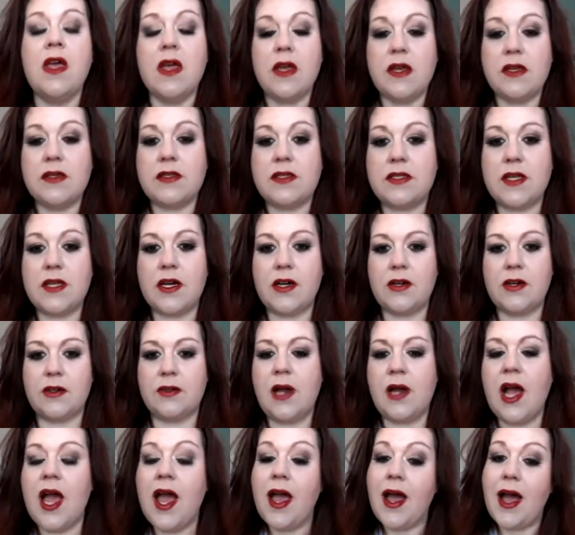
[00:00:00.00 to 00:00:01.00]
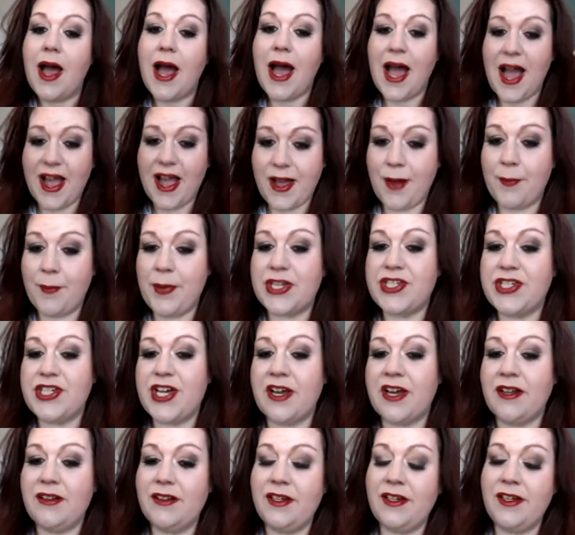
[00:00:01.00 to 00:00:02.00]
So I got my
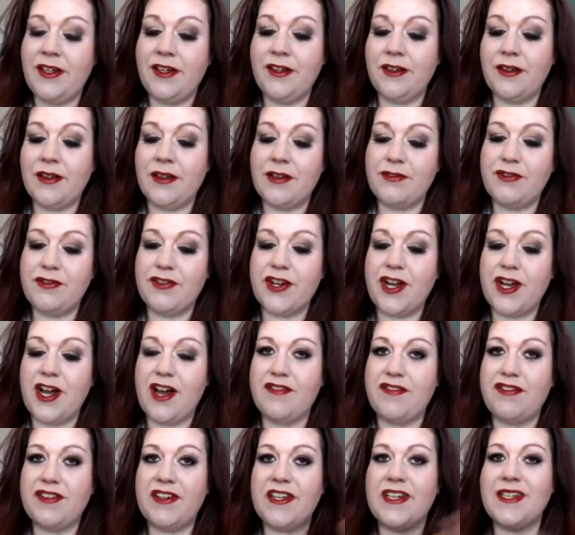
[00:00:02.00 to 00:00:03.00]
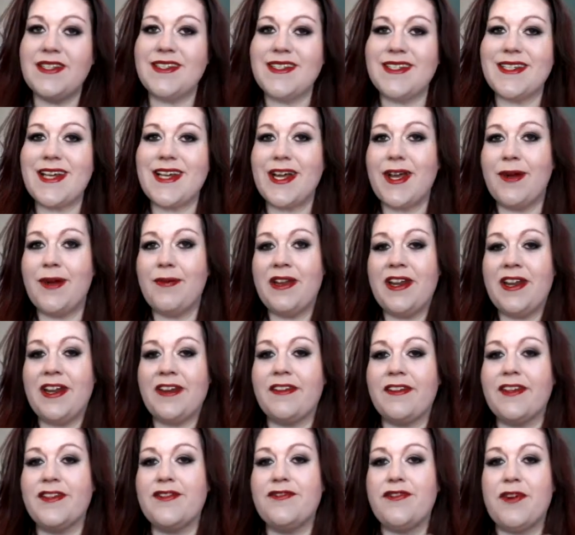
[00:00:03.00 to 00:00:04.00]
Jaclyn Hill on for confidence. I got my
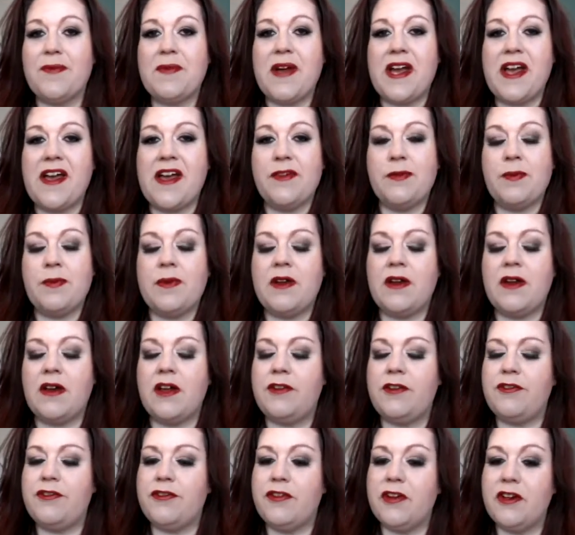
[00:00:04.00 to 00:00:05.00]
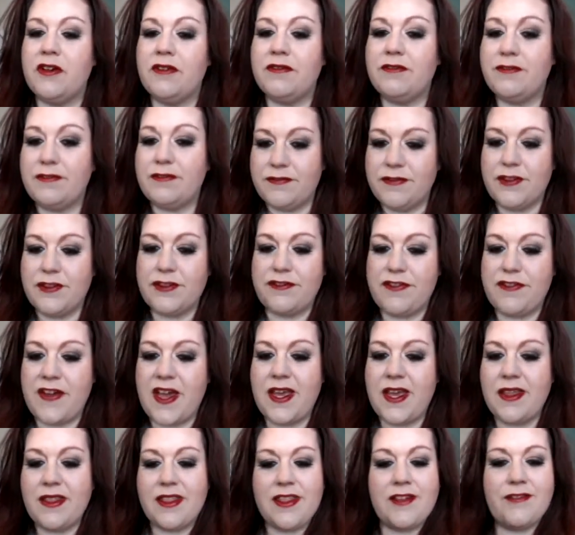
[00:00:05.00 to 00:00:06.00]
necklace for my husband on for
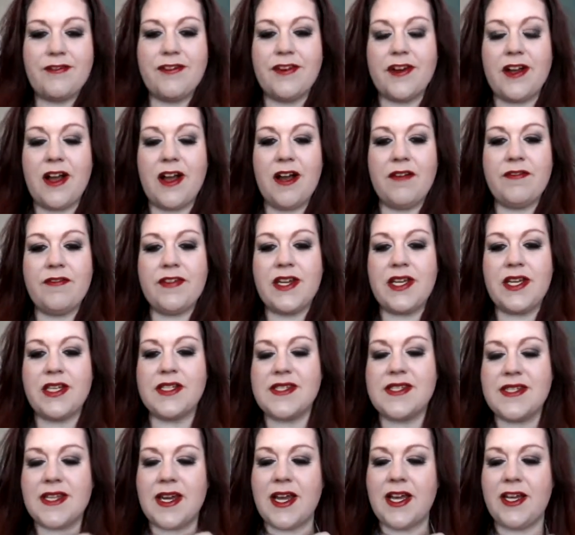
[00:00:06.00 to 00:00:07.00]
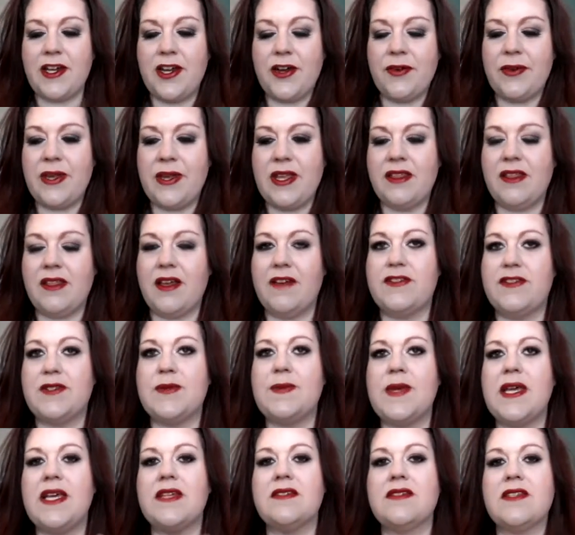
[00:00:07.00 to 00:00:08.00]
faith and for confidence, and I know he loves
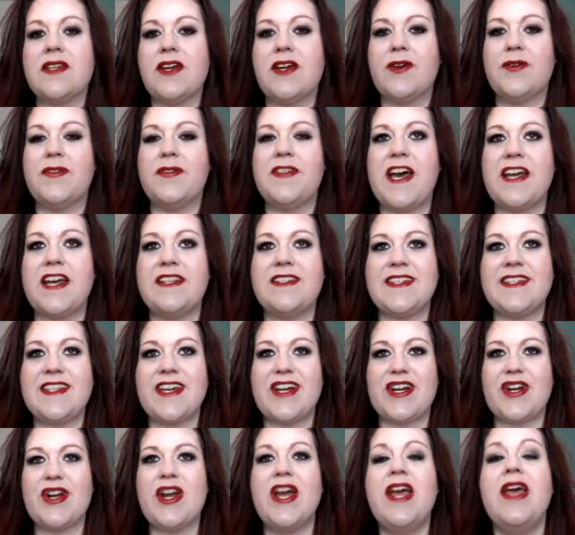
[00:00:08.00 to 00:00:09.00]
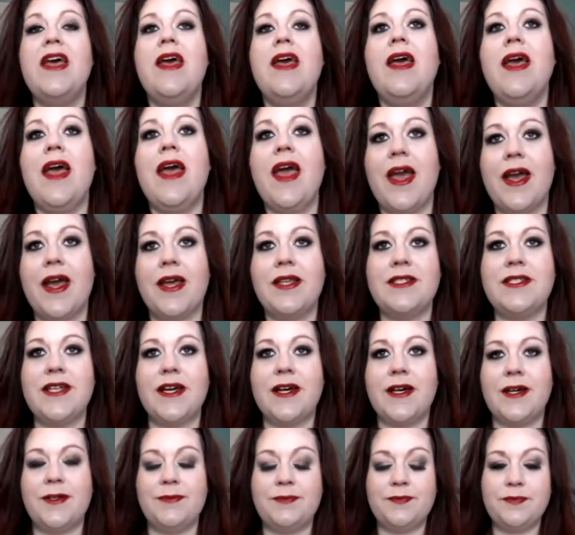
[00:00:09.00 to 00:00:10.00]
me, so that's there. And
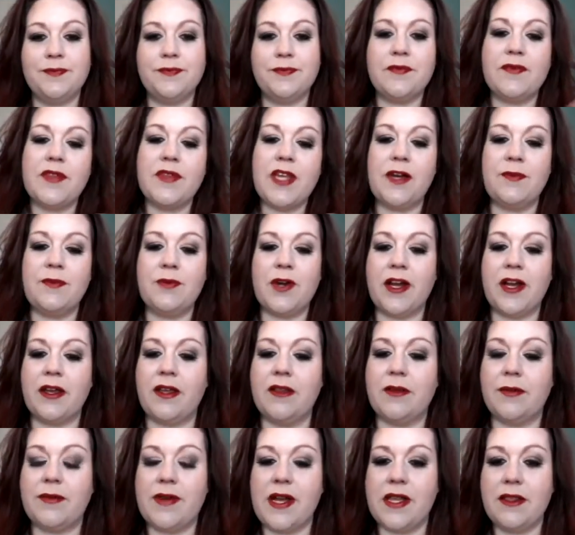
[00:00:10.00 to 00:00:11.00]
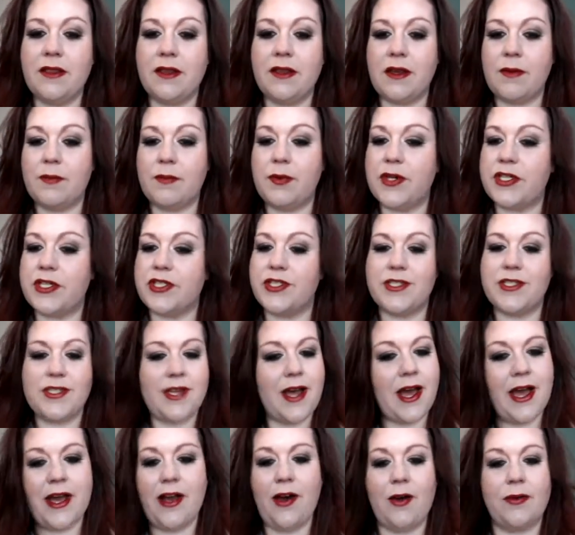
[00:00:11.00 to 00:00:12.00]
I'm rocking the red lip, which
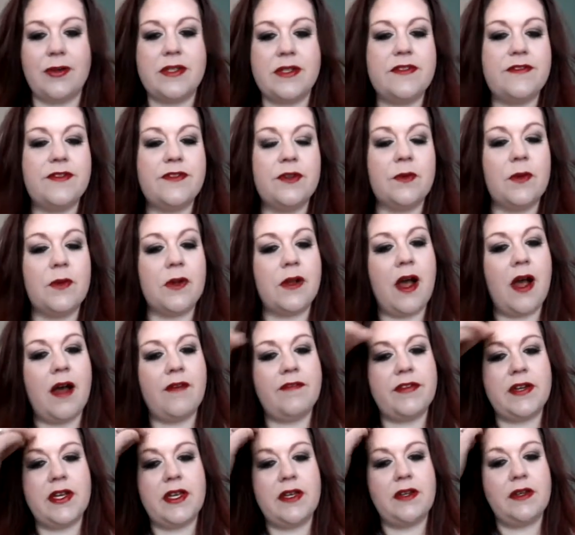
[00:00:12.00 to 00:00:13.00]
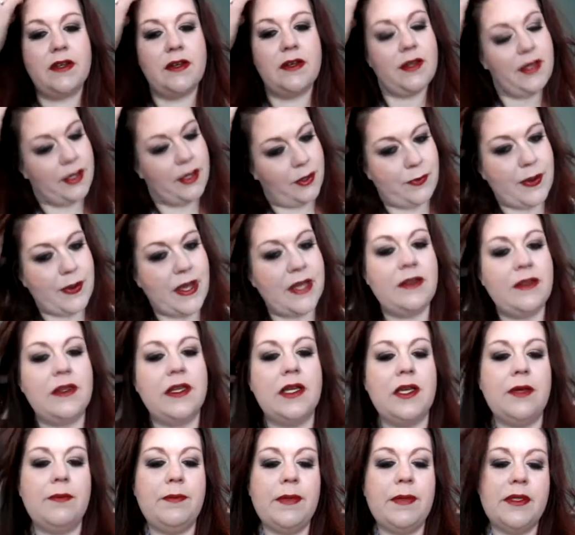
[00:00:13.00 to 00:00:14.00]
I always feel more confident in a red
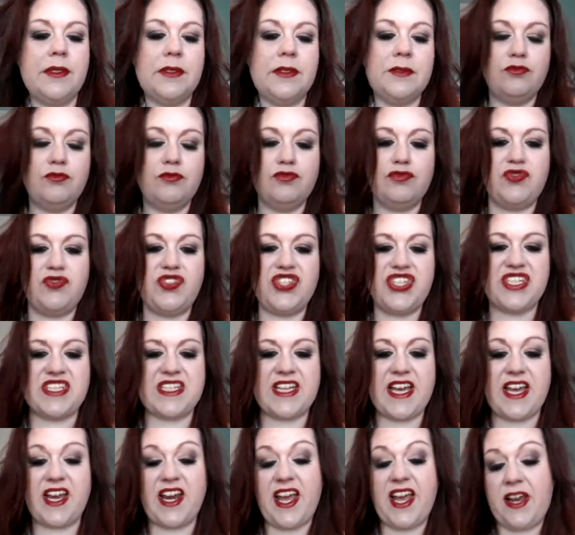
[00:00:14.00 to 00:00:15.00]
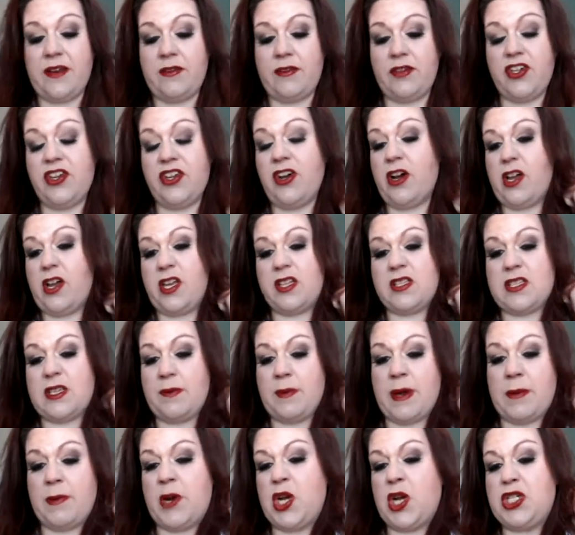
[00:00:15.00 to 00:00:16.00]
lip. Just saying. And y'all can see
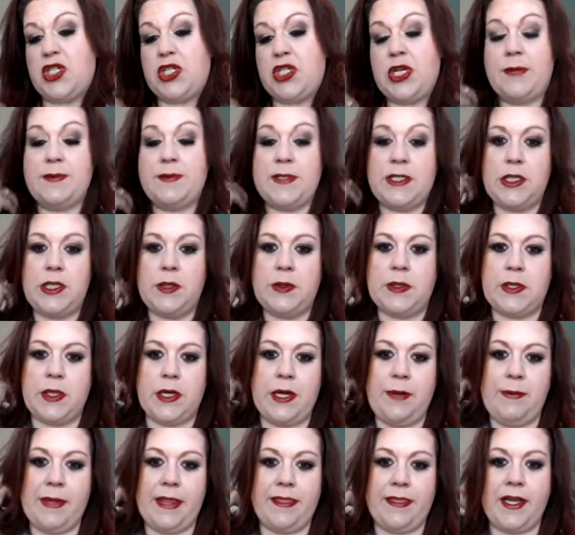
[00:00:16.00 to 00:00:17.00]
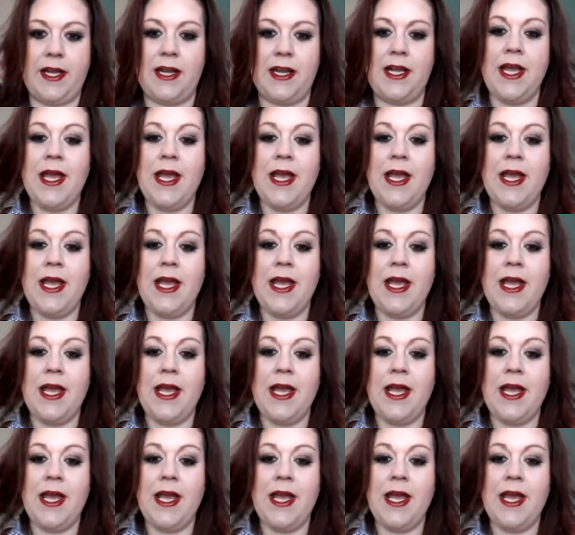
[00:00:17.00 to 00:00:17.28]
my bra straps, so sorry about that.